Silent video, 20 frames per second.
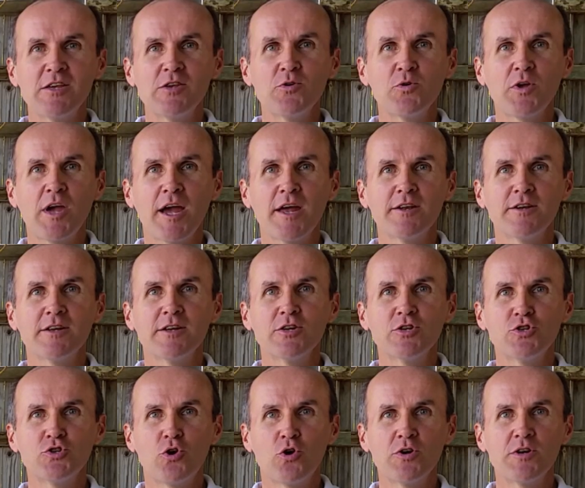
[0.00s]
You can
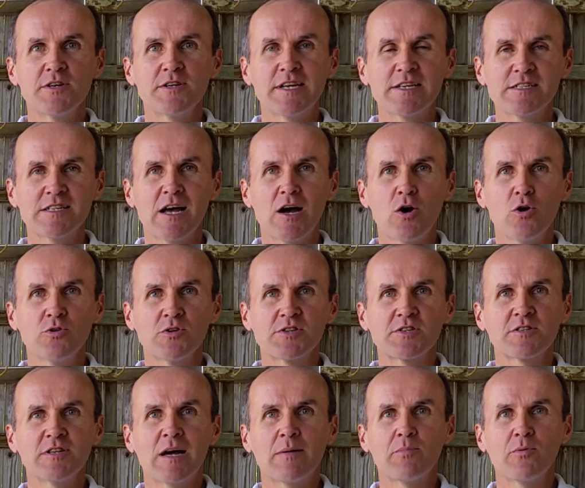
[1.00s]
join Tesla Owners
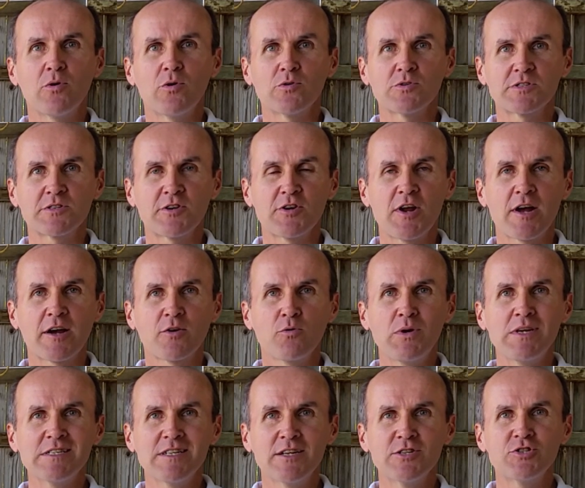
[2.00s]
Club Australia
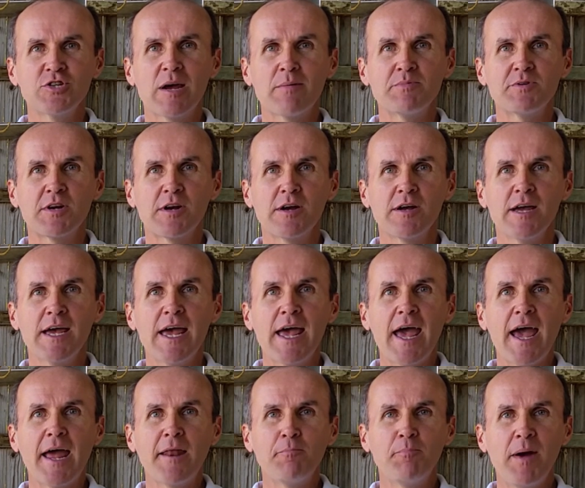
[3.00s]
Queensland chapter
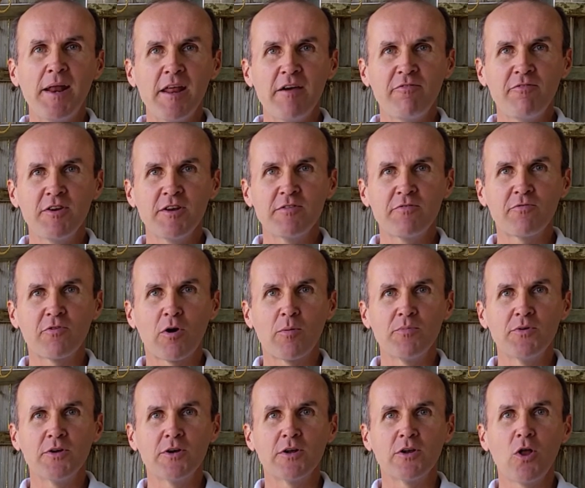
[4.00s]
and benefit from
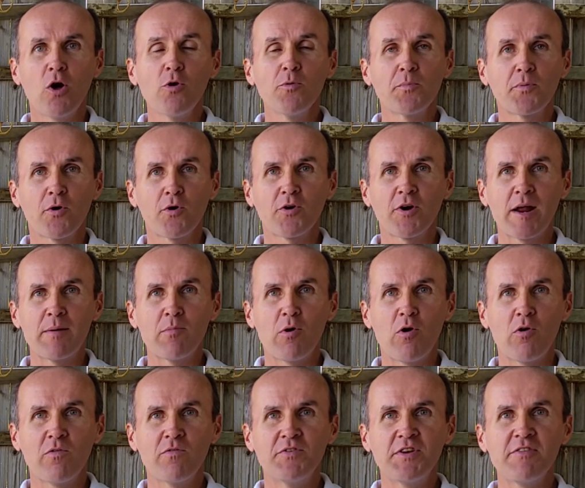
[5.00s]
the loan program
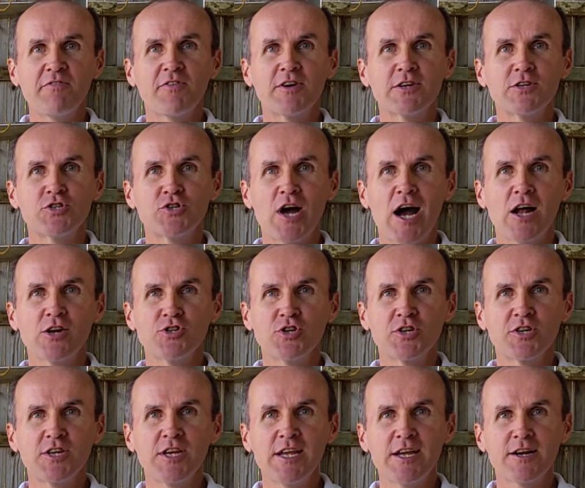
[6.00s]
of different
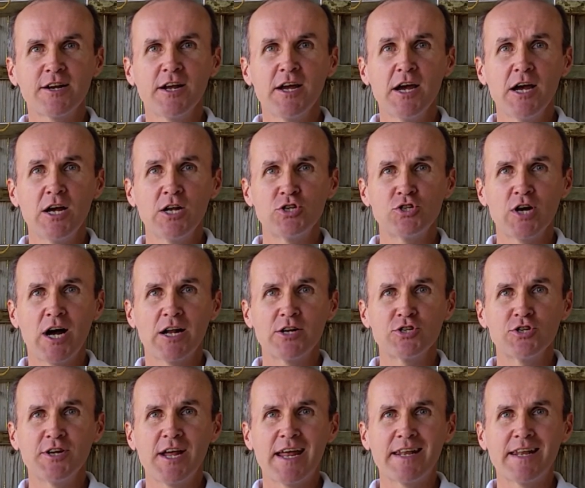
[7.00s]
charging gear, charging